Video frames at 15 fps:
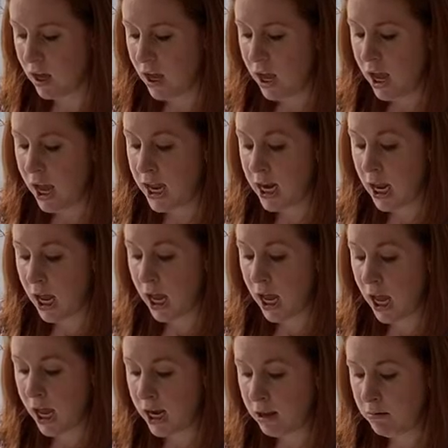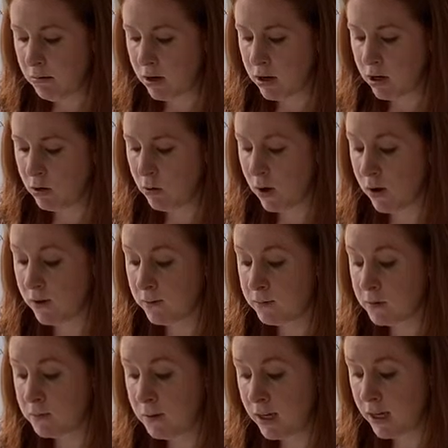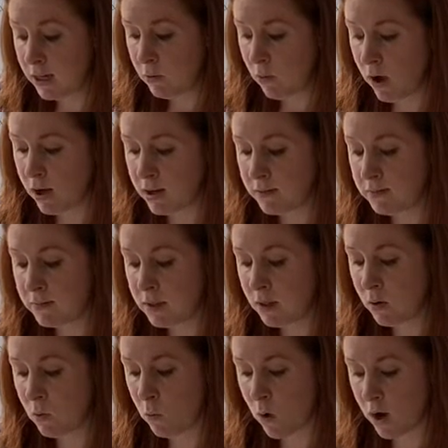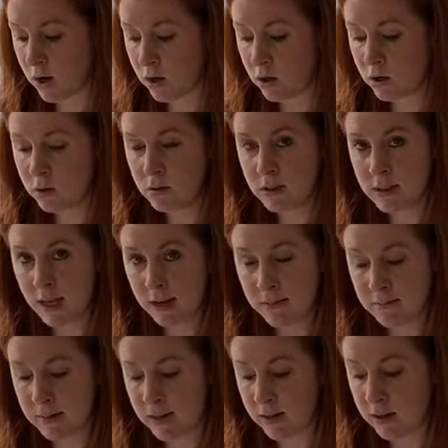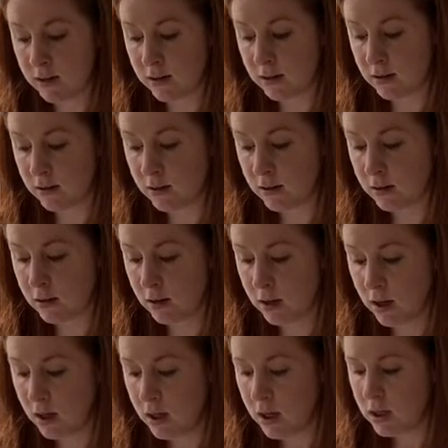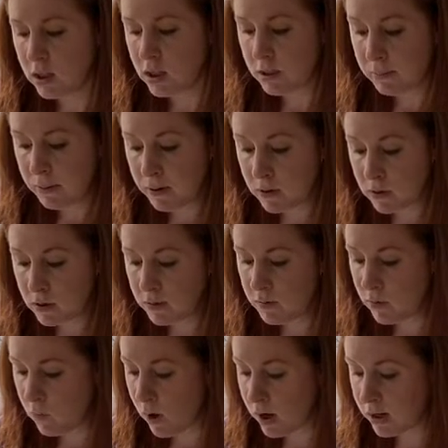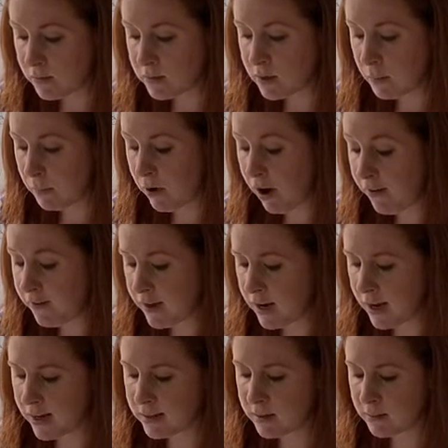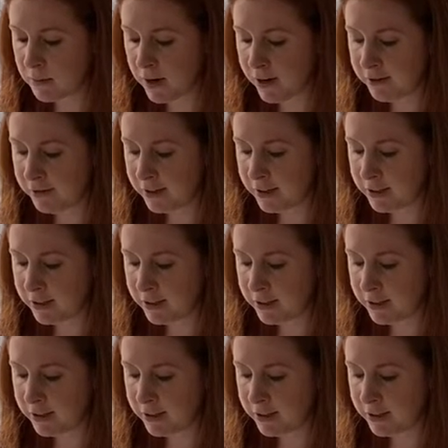And anyone who welcomes me welcomes the one who sent me. Suppose someone welcomes a prophet as a prophet.